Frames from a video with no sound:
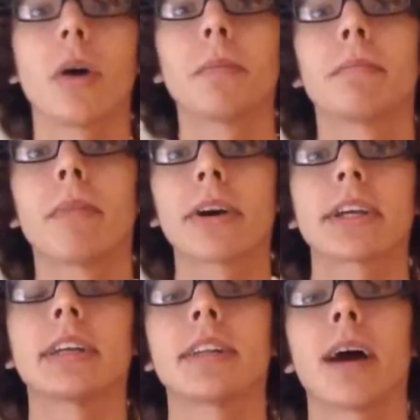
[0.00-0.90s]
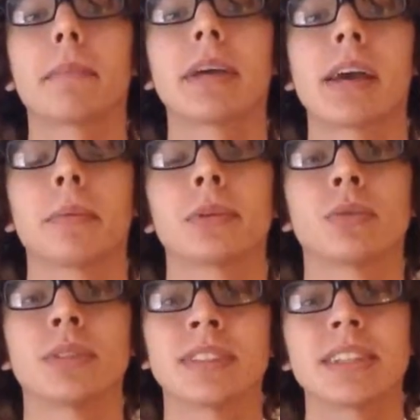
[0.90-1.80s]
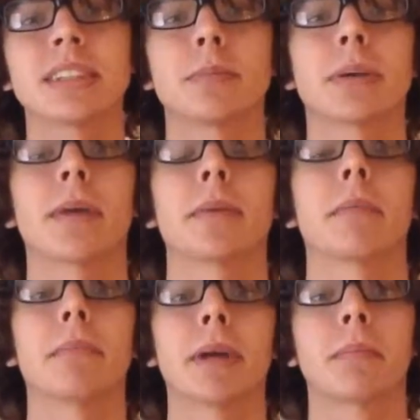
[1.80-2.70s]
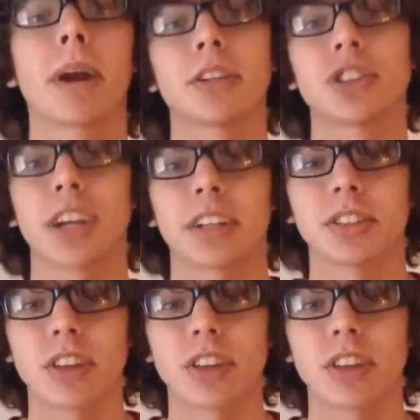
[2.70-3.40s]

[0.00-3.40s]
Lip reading: So, Marky, not being able to resist becoming a big, bright, shining